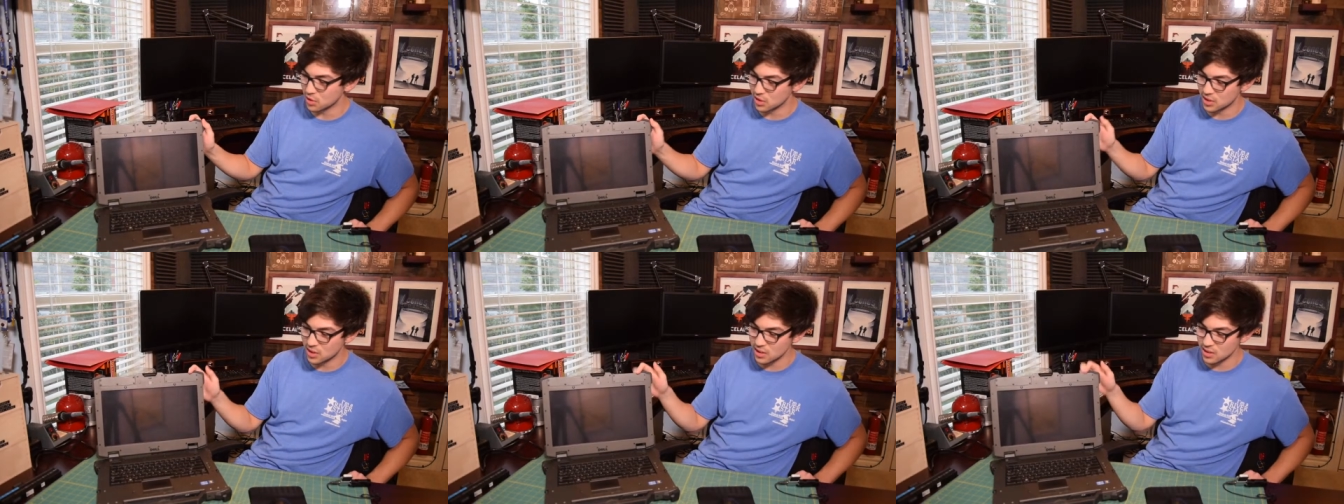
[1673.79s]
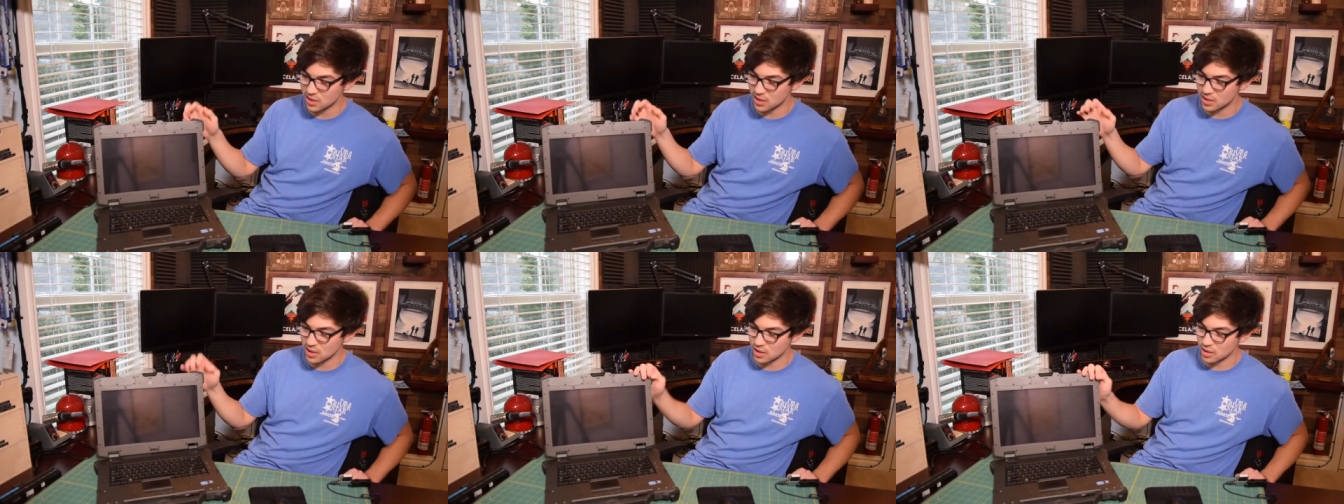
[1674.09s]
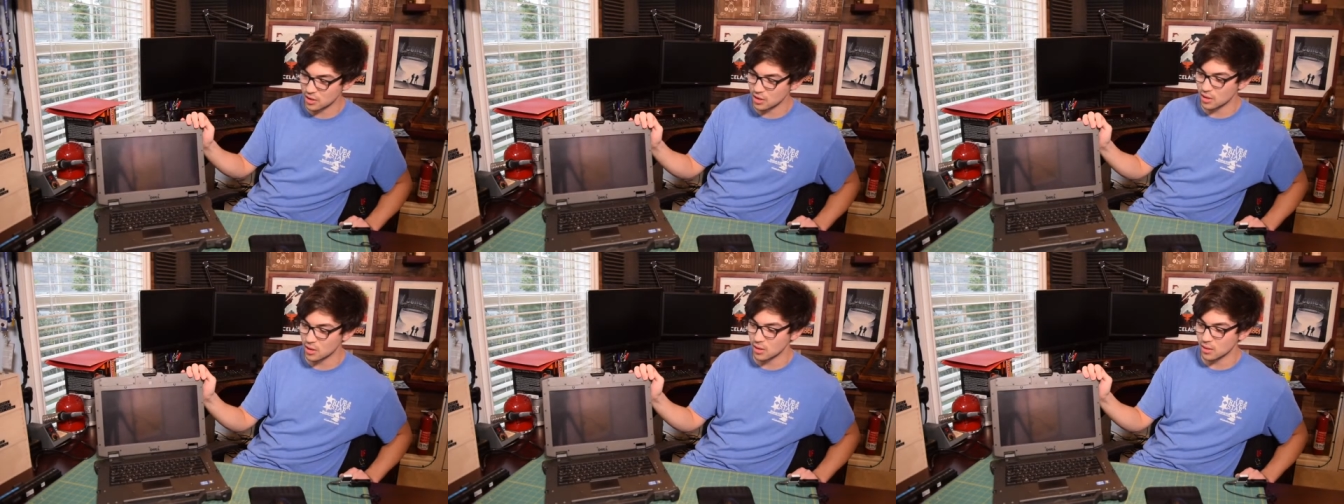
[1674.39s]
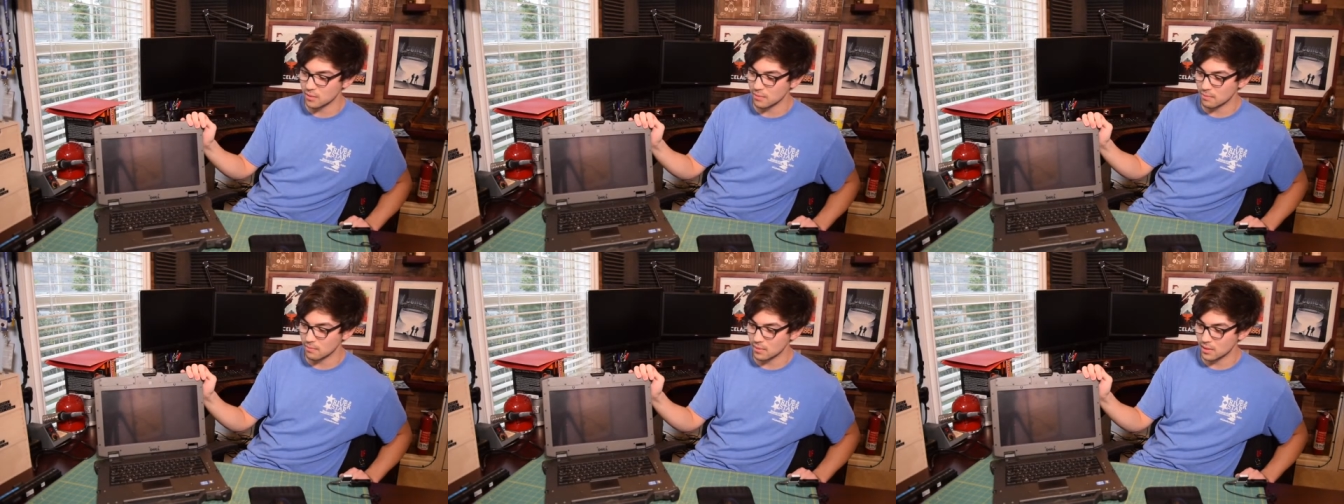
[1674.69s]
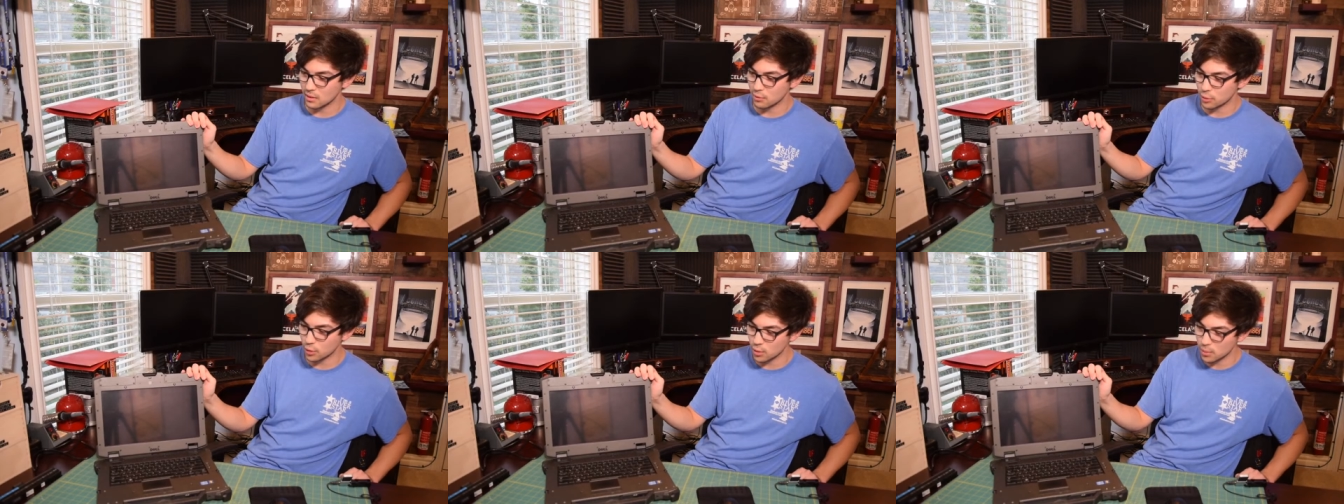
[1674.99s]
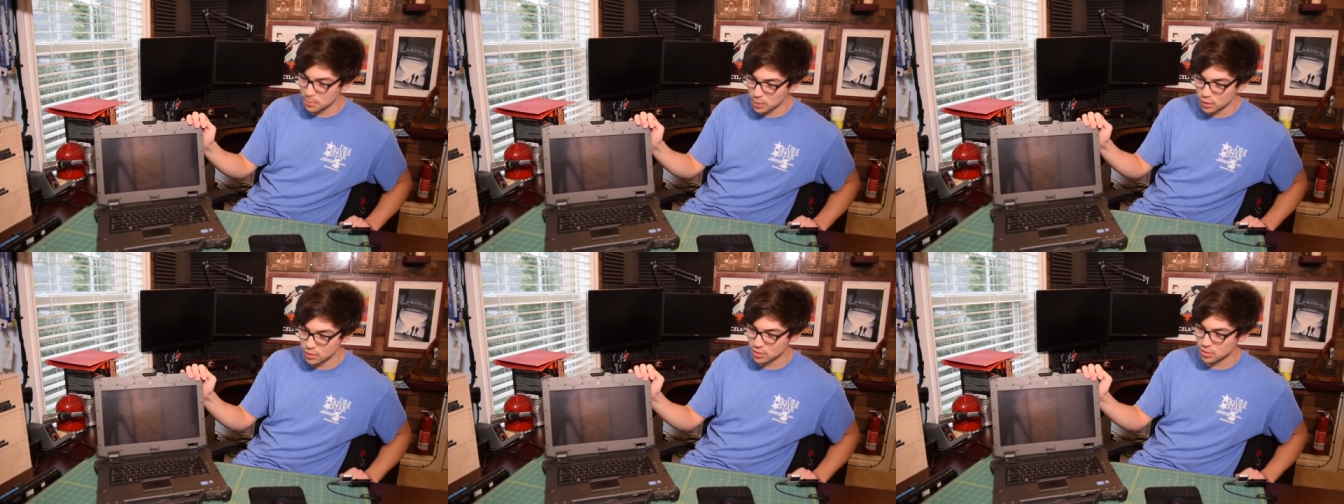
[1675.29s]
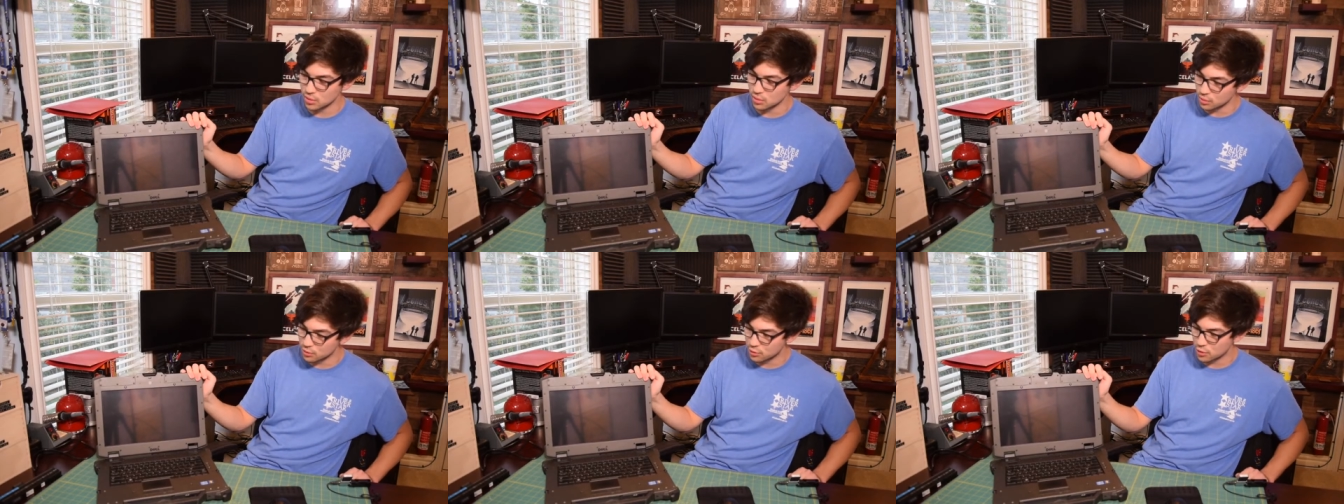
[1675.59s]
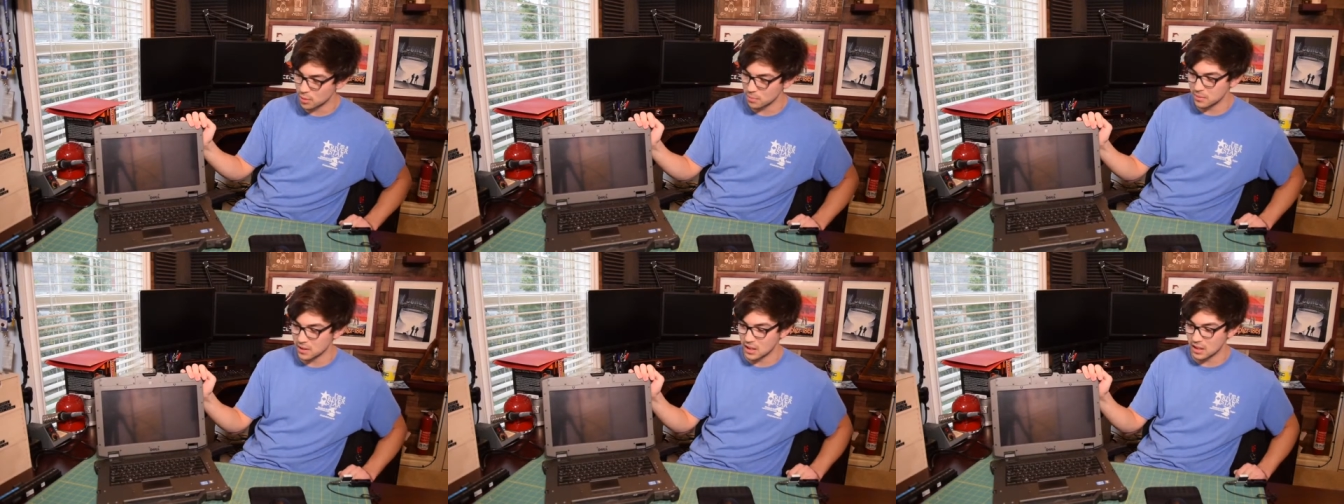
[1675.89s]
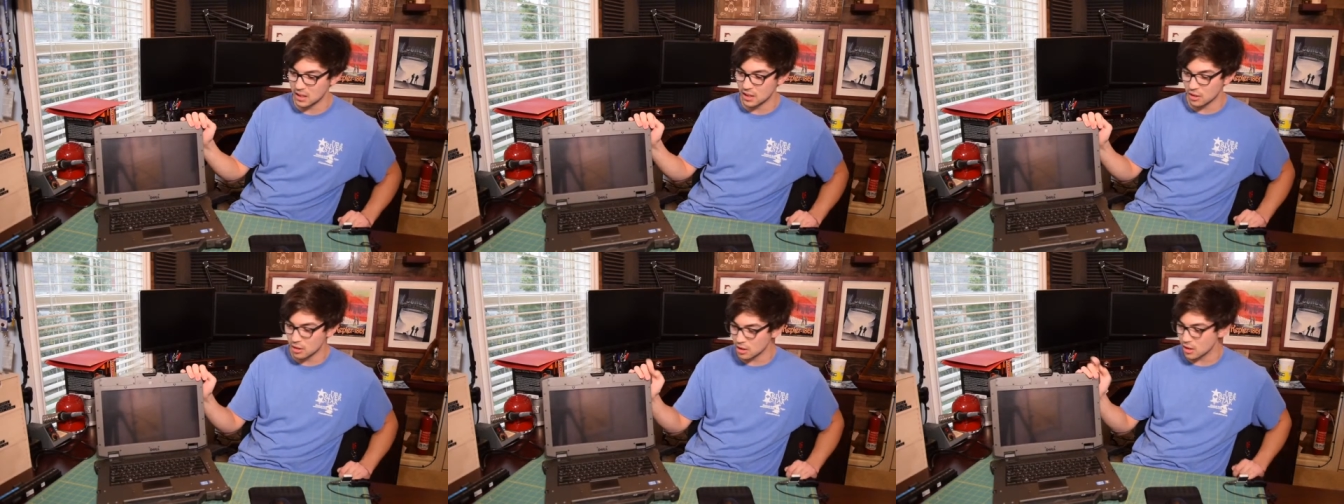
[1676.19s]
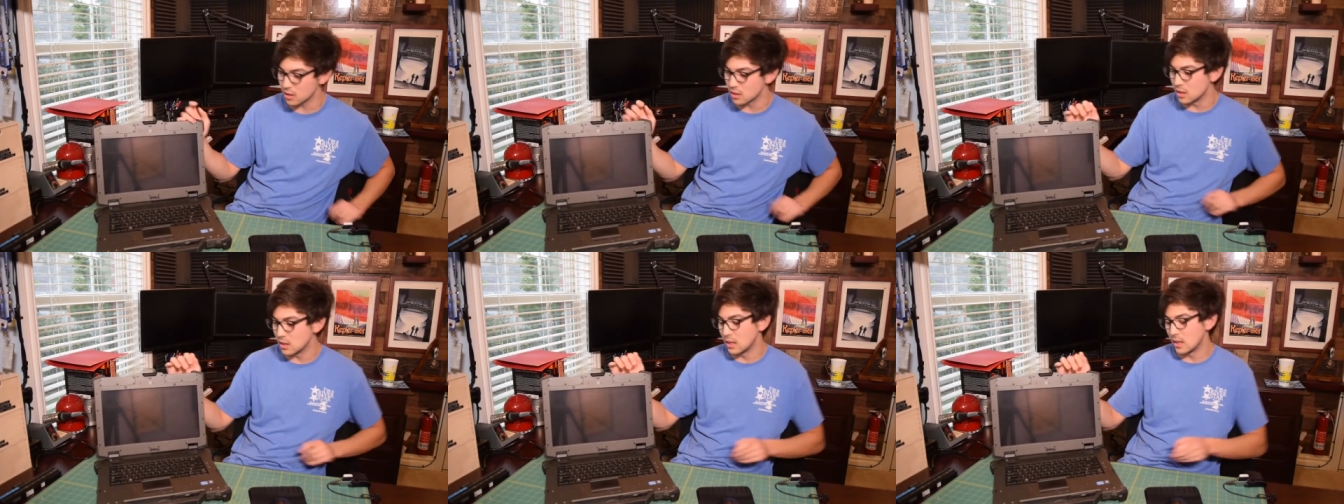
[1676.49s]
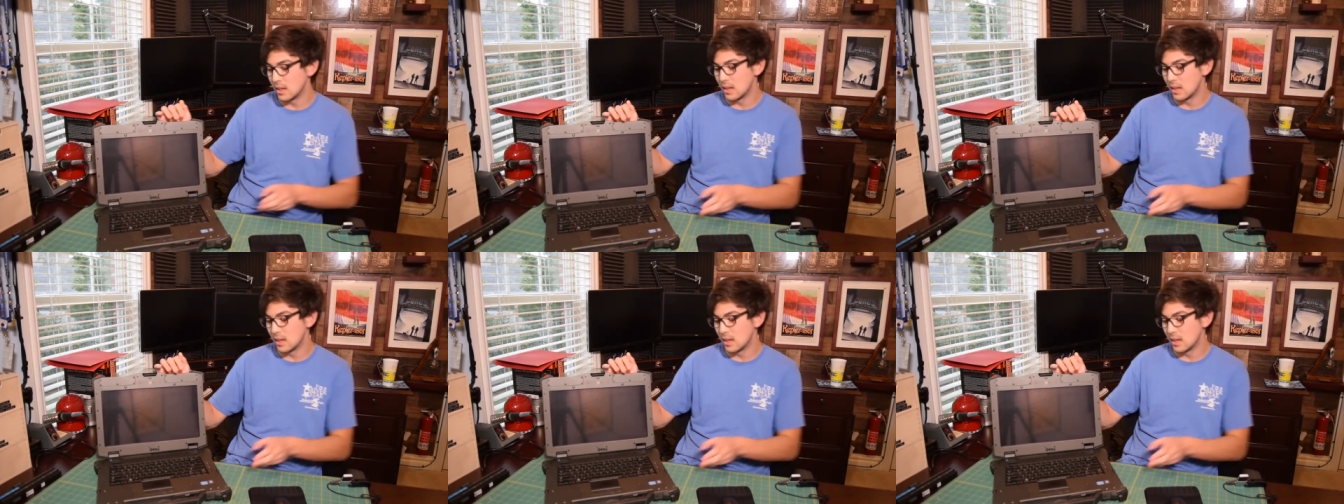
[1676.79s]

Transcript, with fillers: to see a sticker for Ubuntu from that era.